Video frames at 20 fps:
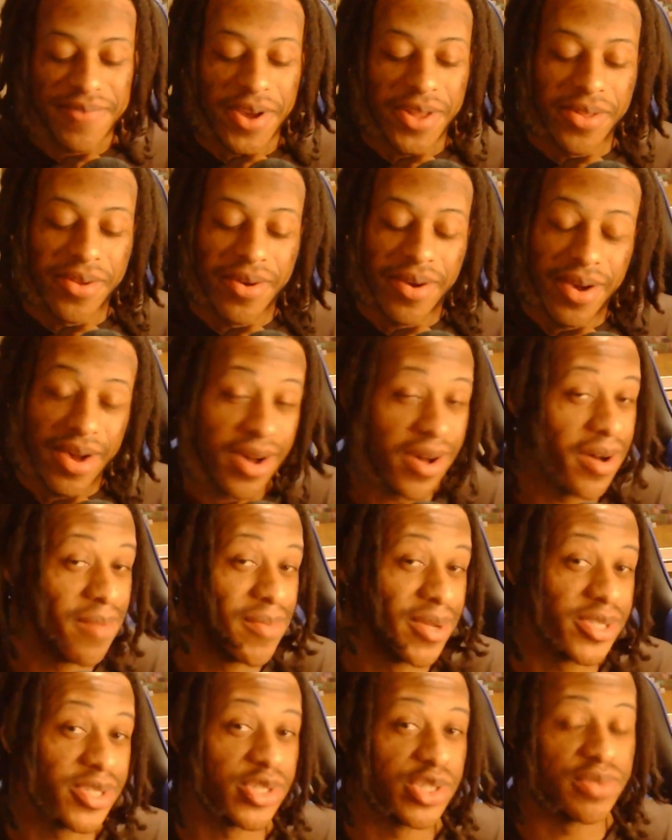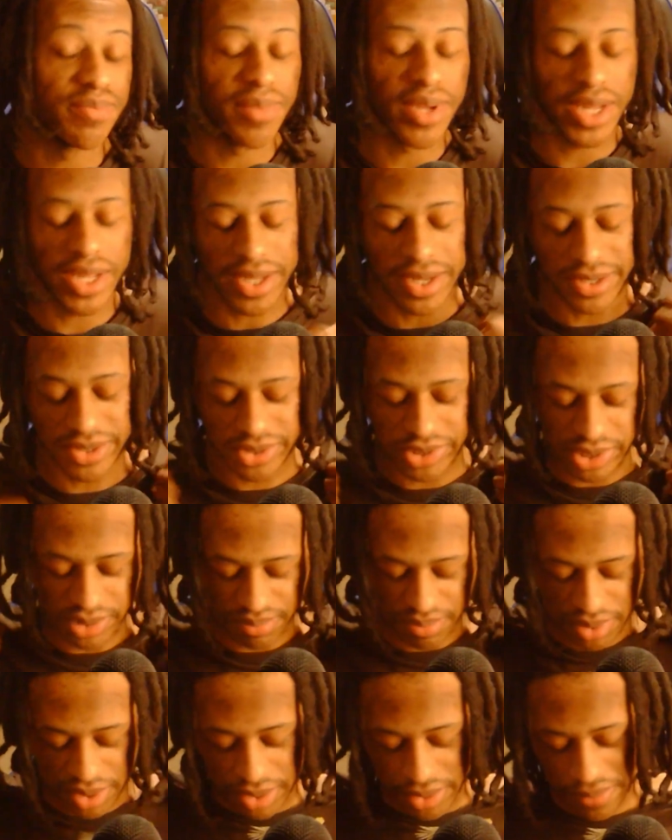Follow all my social media in the description
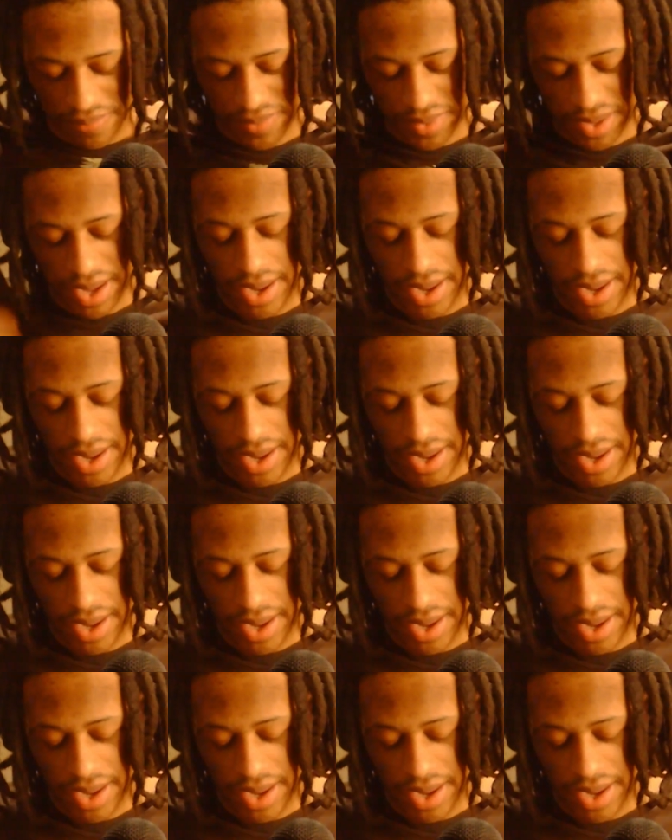below.